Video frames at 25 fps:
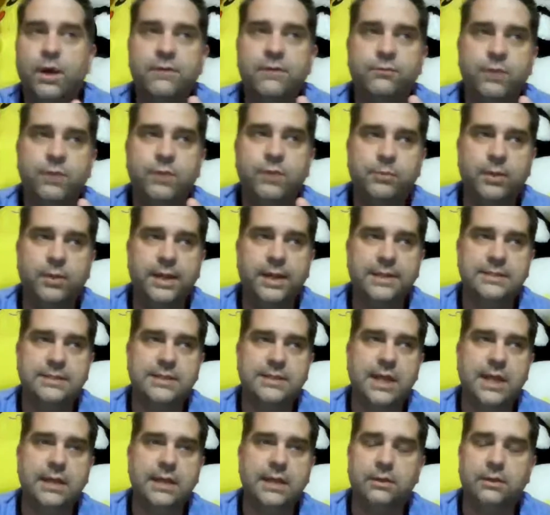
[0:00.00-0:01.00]
we played
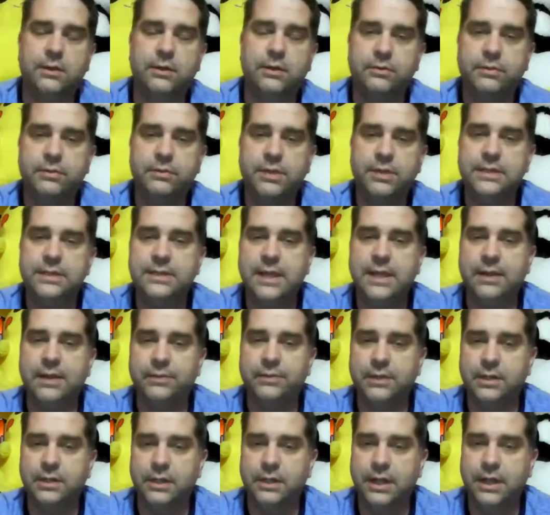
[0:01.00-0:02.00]
Cyclone, then Down
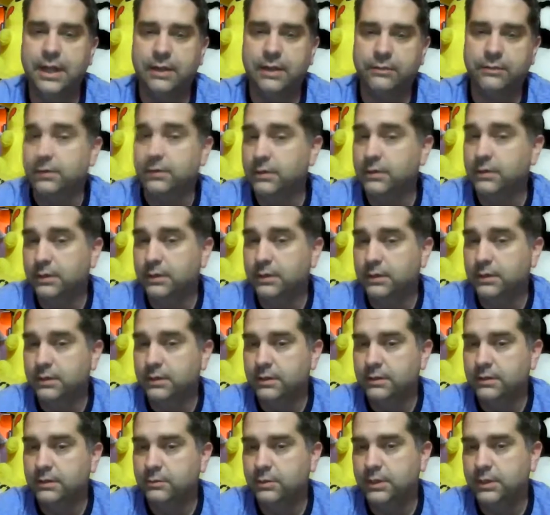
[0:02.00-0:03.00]
the Clown?
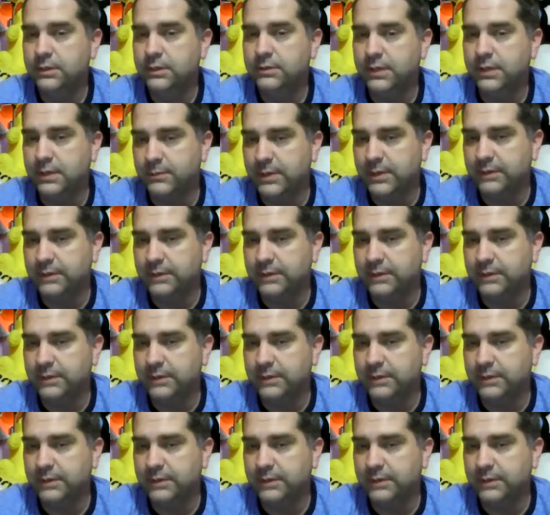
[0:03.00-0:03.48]
What do you think about